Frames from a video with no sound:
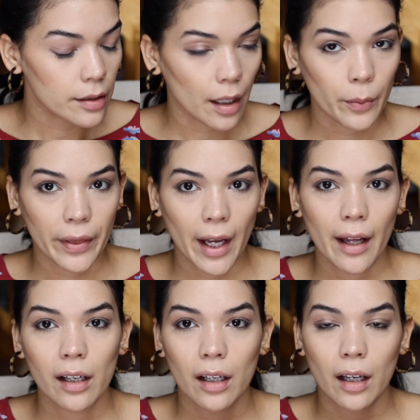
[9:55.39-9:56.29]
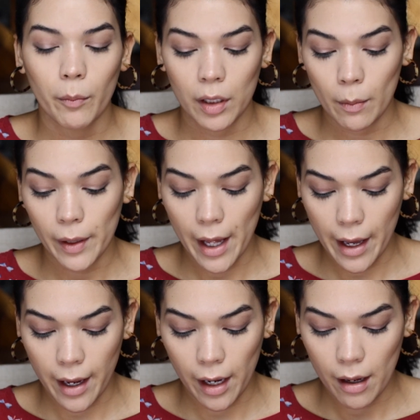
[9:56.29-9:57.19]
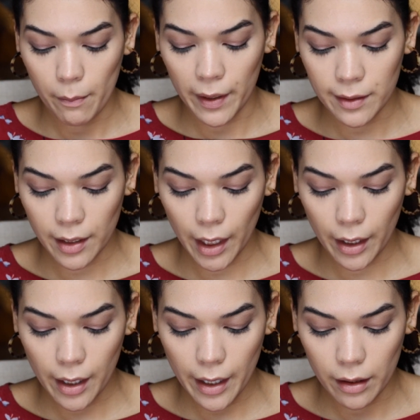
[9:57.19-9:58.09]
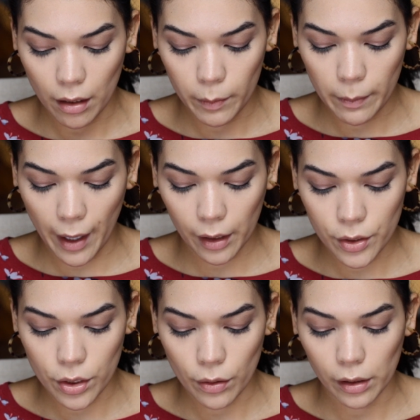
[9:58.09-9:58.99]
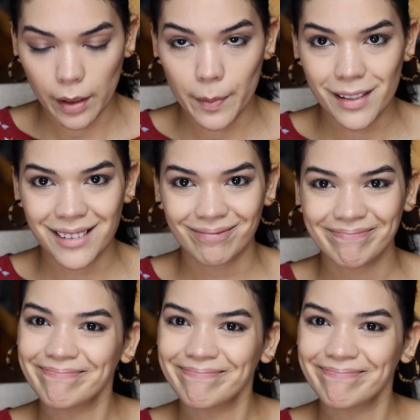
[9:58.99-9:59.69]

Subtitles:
done with that, I'm gonna apply mascara and then I'll be back to do the lips.